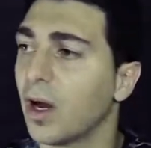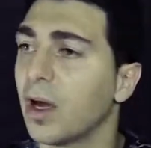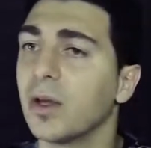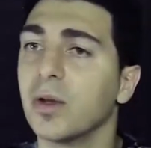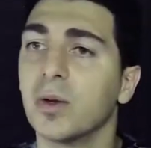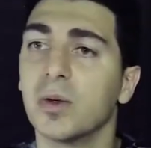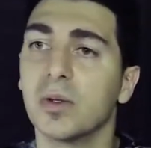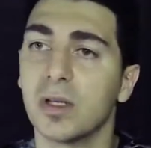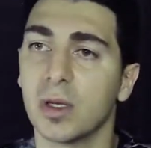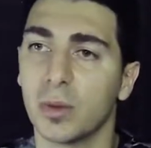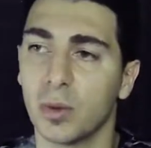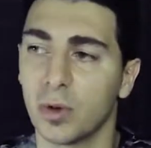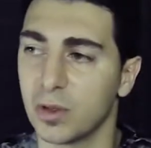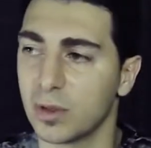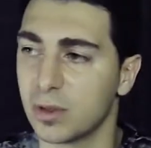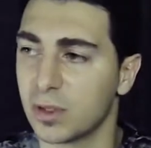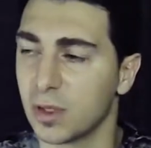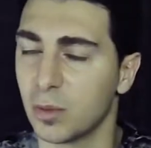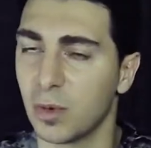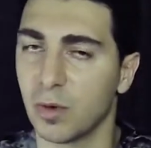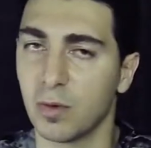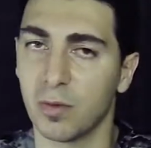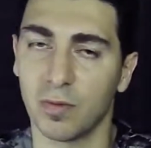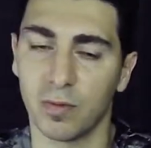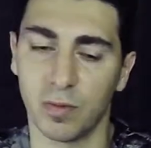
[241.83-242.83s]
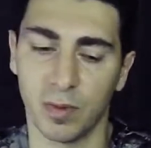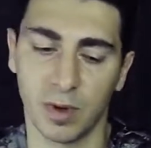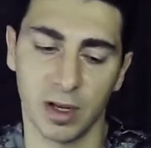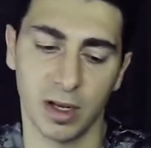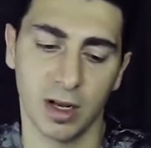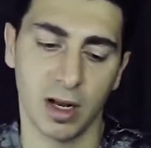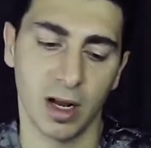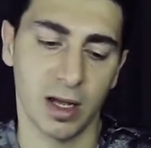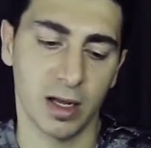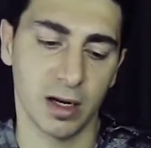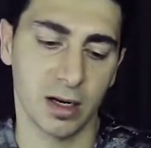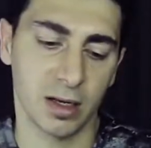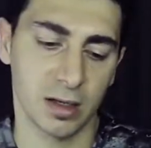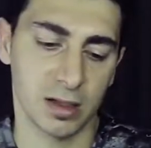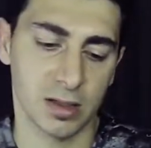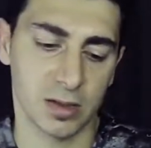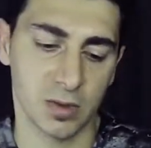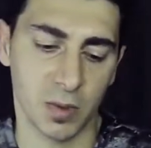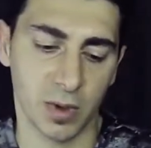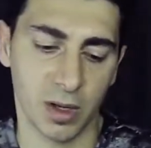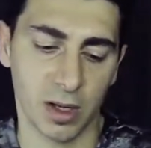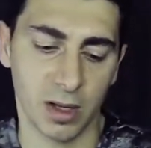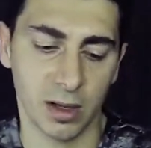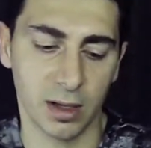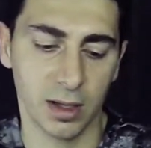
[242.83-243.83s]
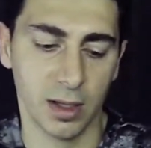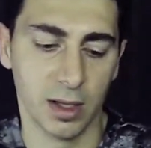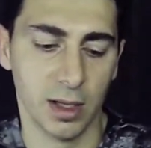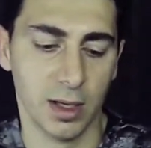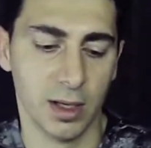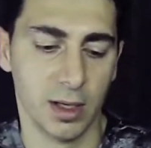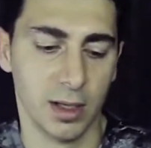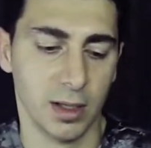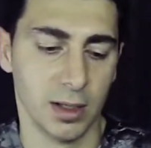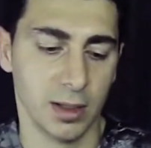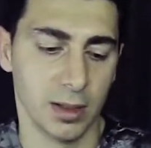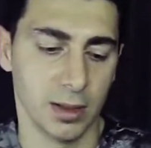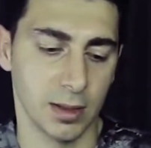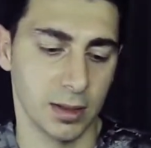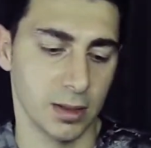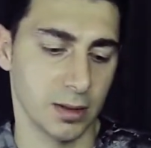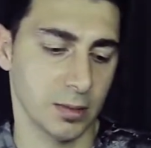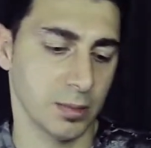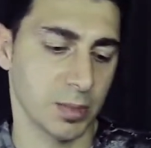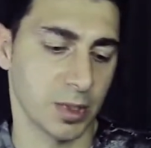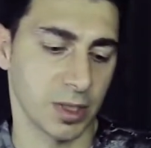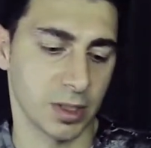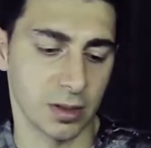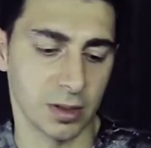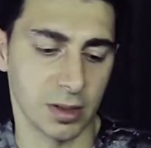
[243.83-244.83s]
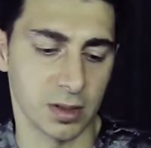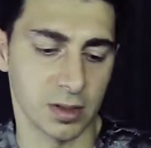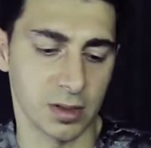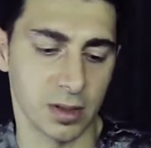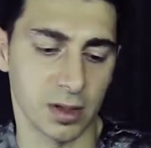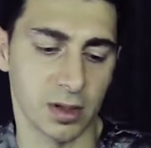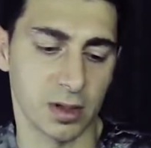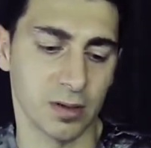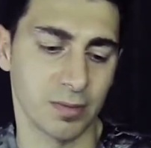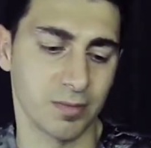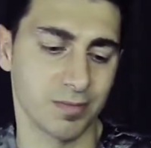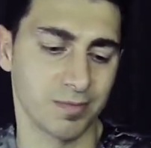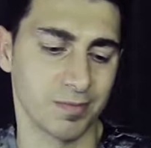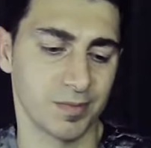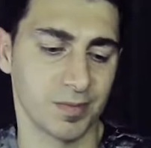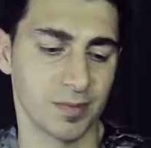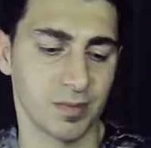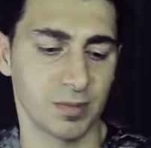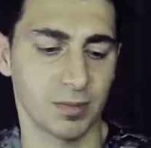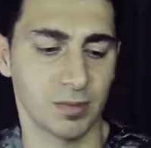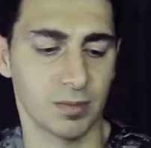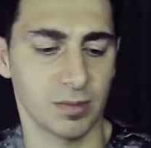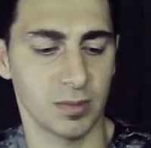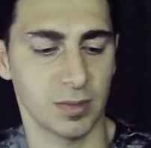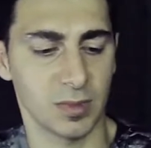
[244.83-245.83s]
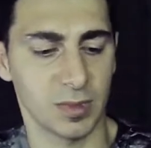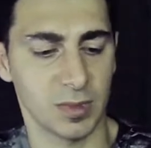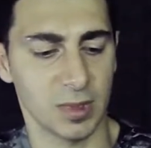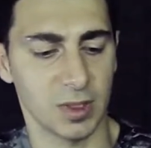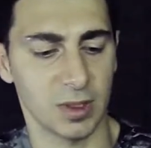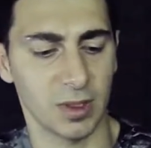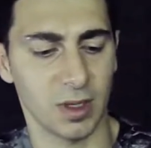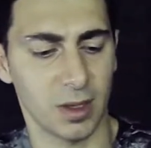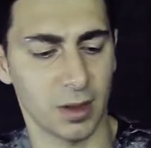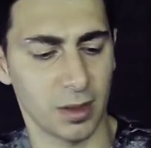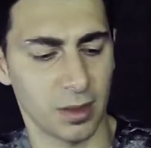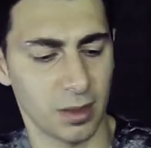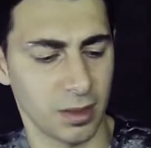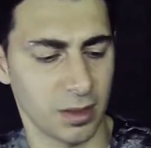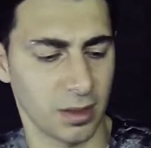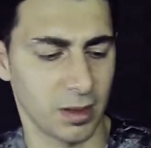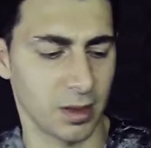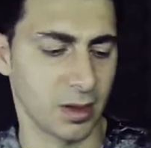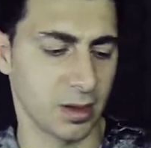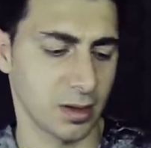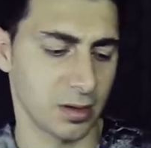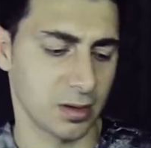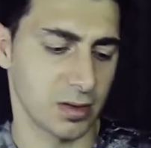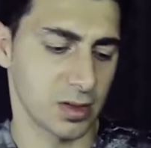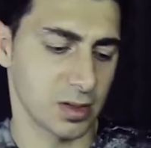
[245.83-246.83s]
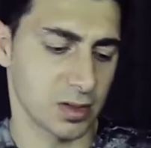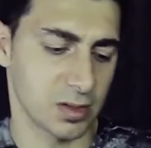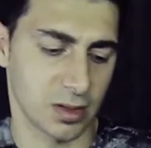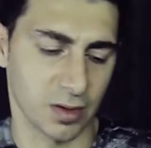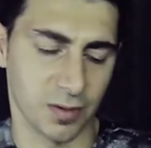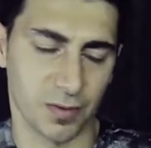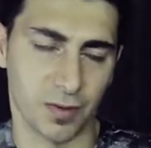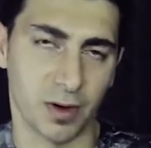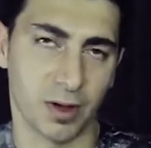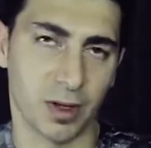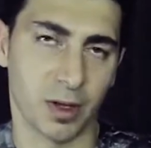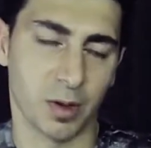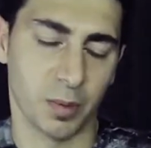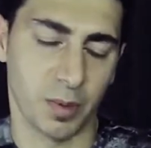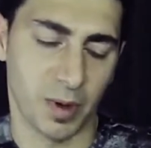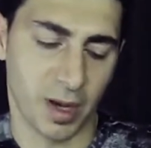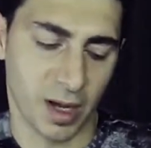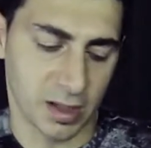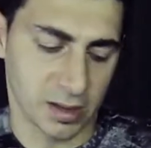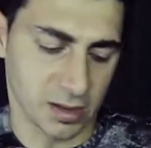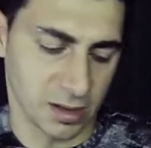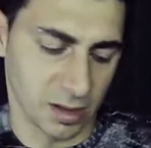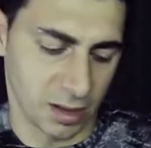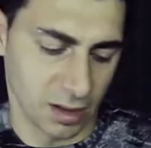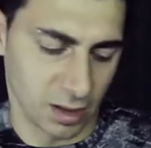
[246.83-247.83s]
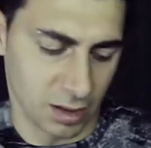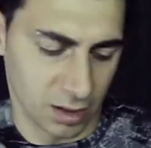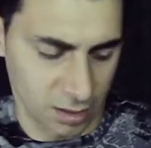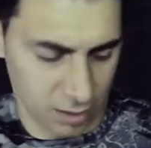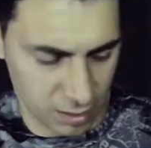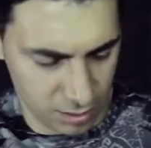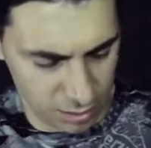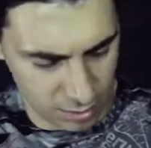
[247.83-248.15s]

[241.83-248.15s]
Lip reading: I use them on some of my lighting as well, but these are, I think, just different capacity.